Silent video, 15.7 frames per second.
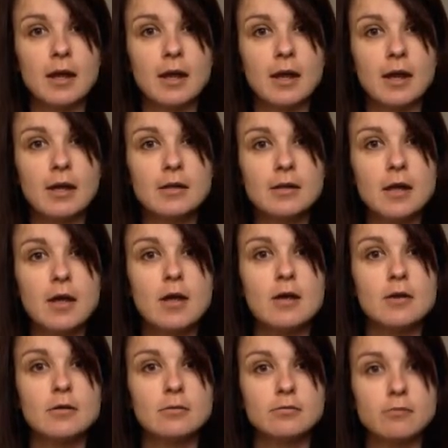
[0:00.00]
and
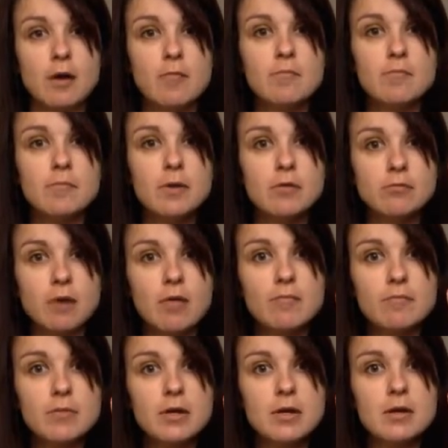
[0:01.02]
Grumpy
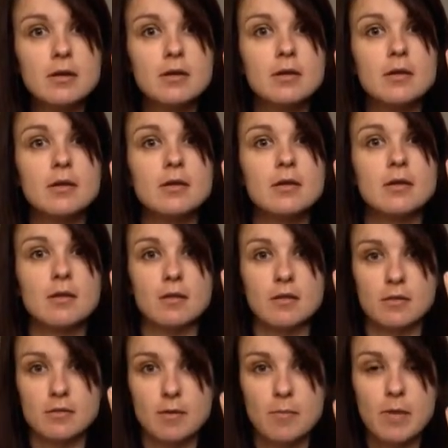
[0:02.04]
Rumpy
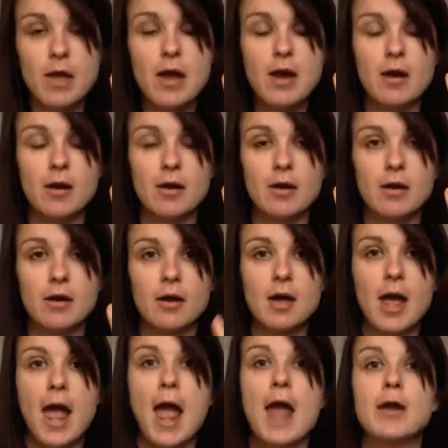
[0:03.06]
the bear.
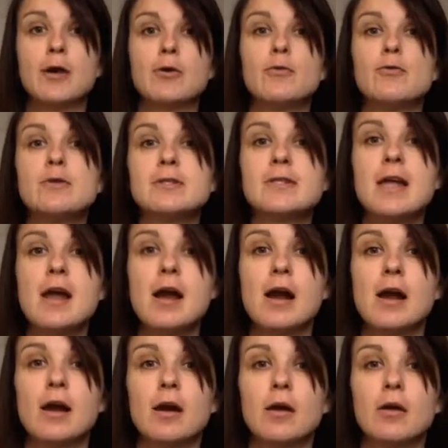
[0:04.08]
And who's
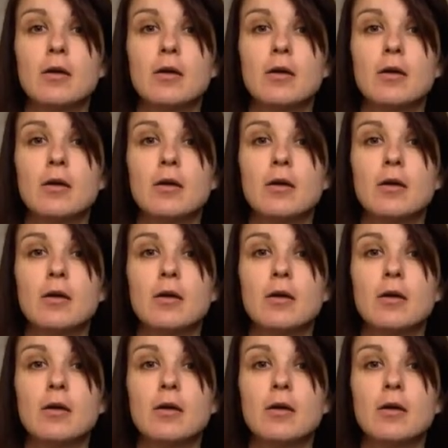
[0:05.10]
there?